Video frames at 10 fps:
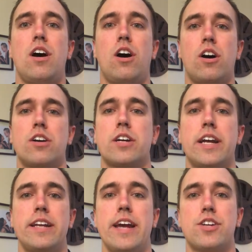our
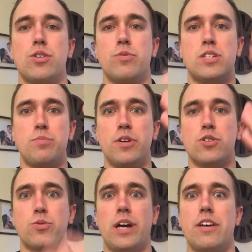connection with
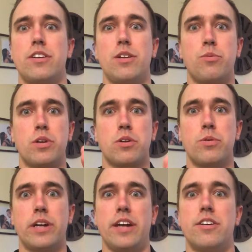spirituality, with
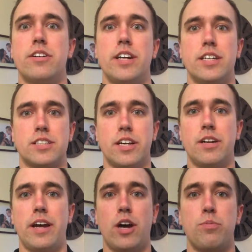Creator, is
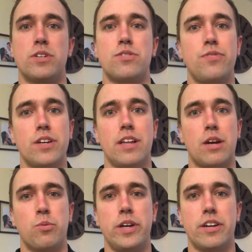going to help us feel like
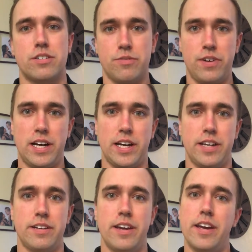we are divine.